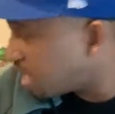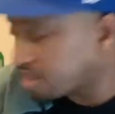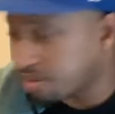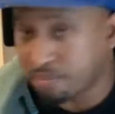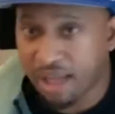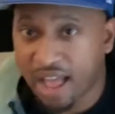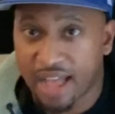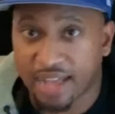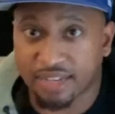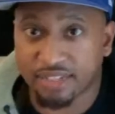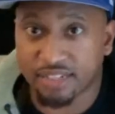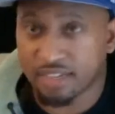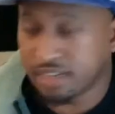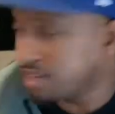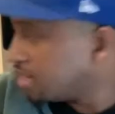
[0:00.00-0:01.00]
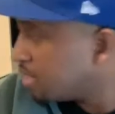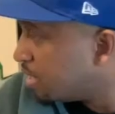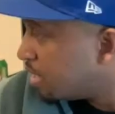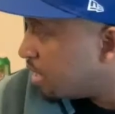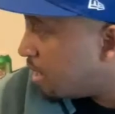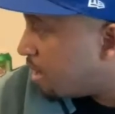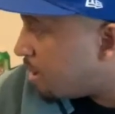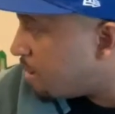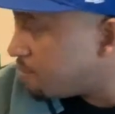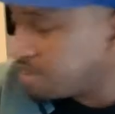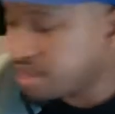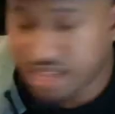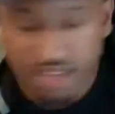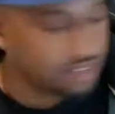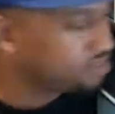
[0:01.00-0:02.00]
the box.
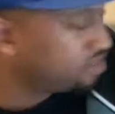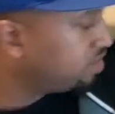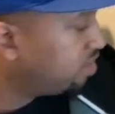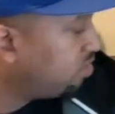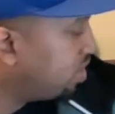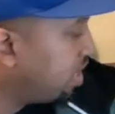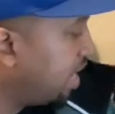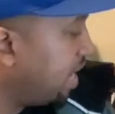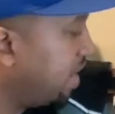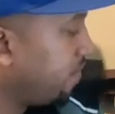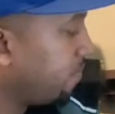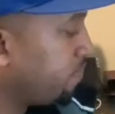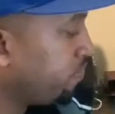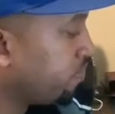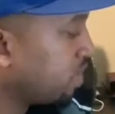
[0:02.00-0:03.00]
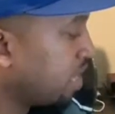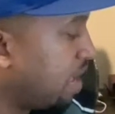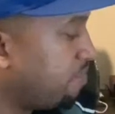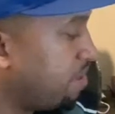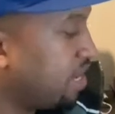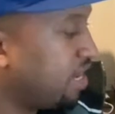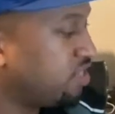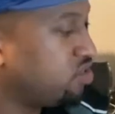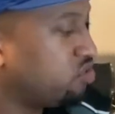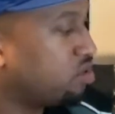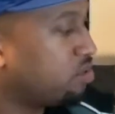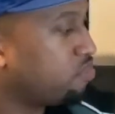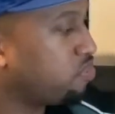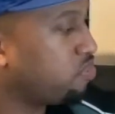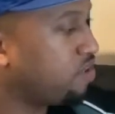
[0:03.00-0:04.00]
Because you can't, I mean, unless you
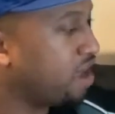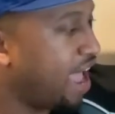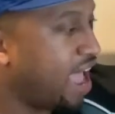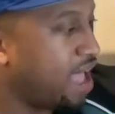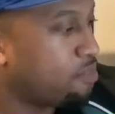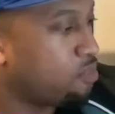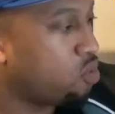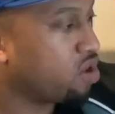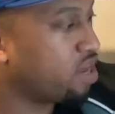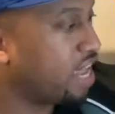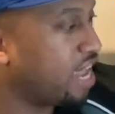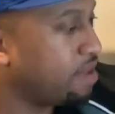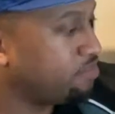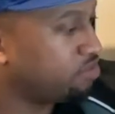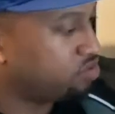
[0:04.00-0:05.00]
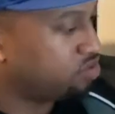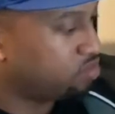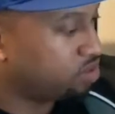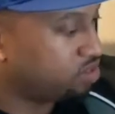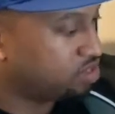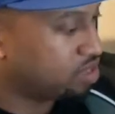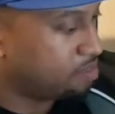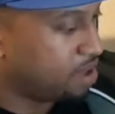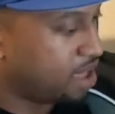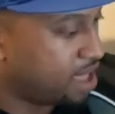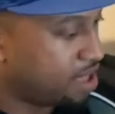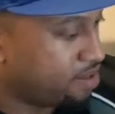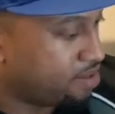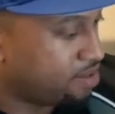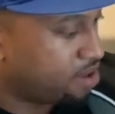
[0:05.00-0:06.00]
can add more games to it
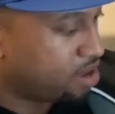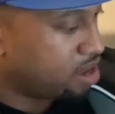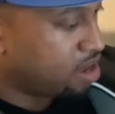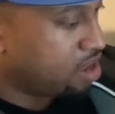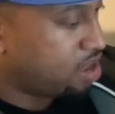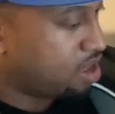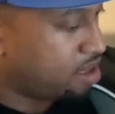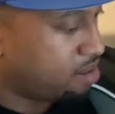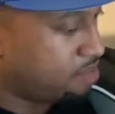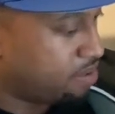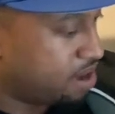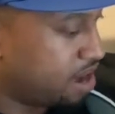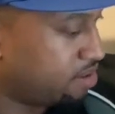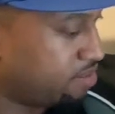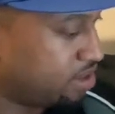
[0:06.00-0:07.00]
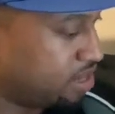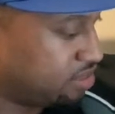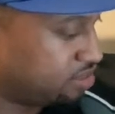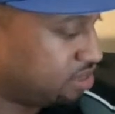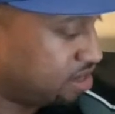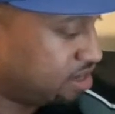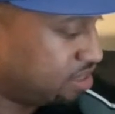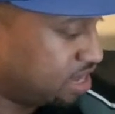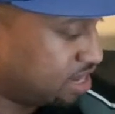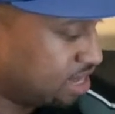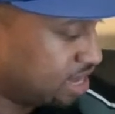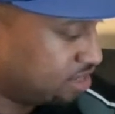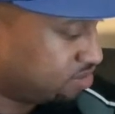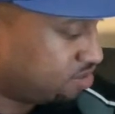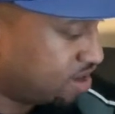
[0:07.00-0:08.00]
somehow, but I don't necessarily think
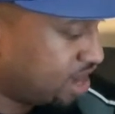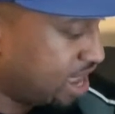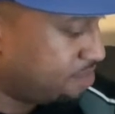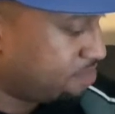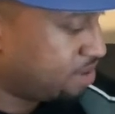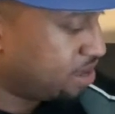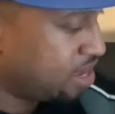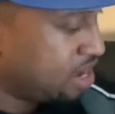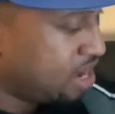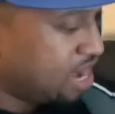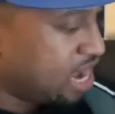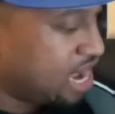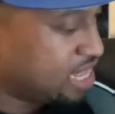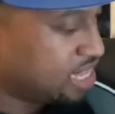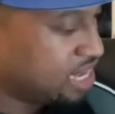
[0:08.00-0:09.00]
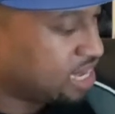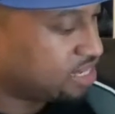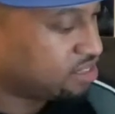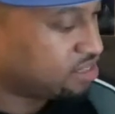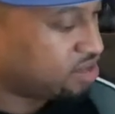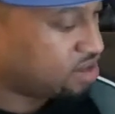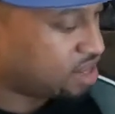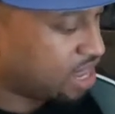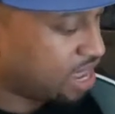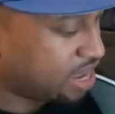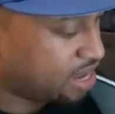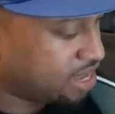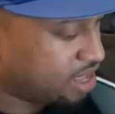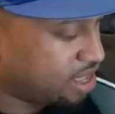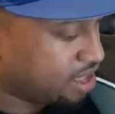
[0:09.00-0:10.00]
that's going to happen. It does look
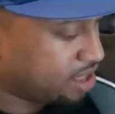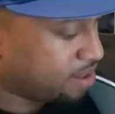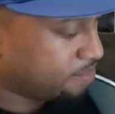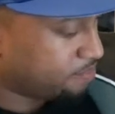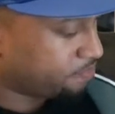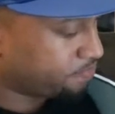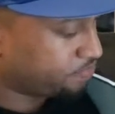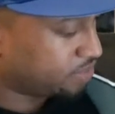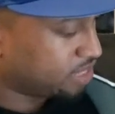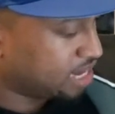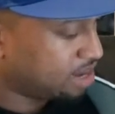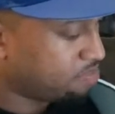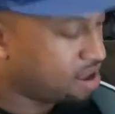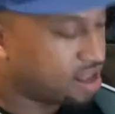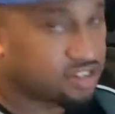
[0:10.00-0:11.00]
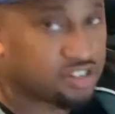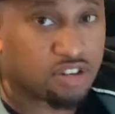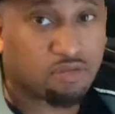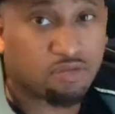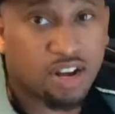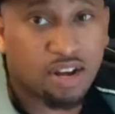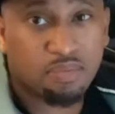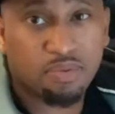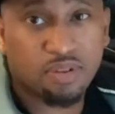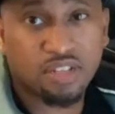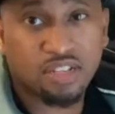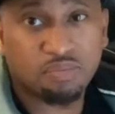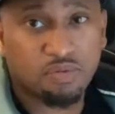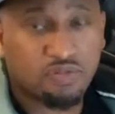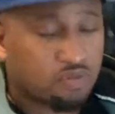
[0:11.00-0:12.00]
like, and I probably should have read up on
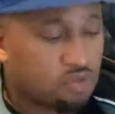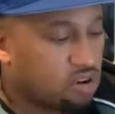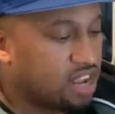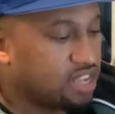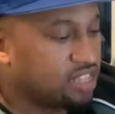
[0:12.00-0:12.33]
this before, it